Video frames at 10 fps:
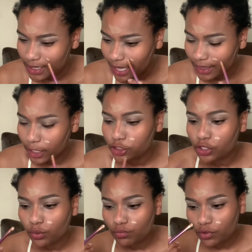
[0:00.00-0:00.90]
they're
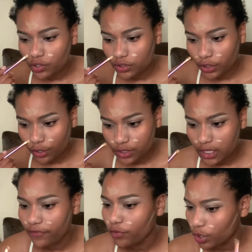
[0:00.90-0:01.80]
so thirsty
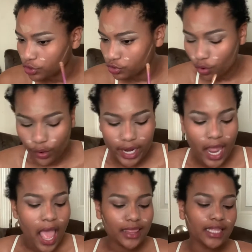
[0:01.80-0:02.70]
for a story
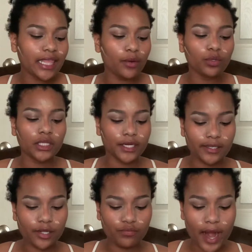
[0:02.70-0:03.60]
that they will literally
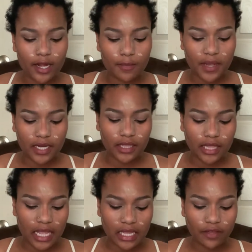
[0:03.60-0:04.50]
write up
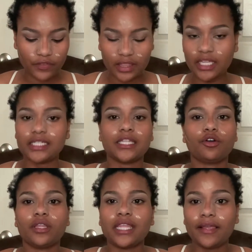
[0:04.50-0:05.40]
anything if they
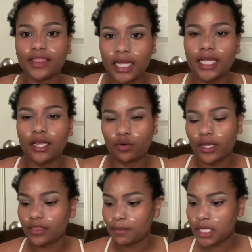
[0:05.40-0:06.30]
think it'll get
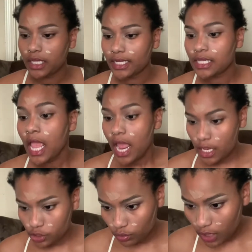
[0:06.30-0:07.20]
them clicks. And
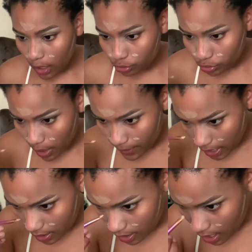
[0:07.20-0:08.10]
so Donald Trump
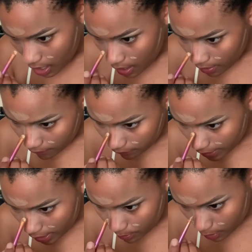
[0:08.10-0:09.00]
and
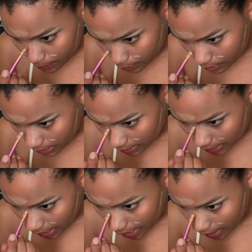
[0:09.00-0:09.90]
Vladimir Putin and the
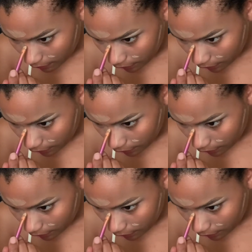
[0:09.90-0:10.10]
gang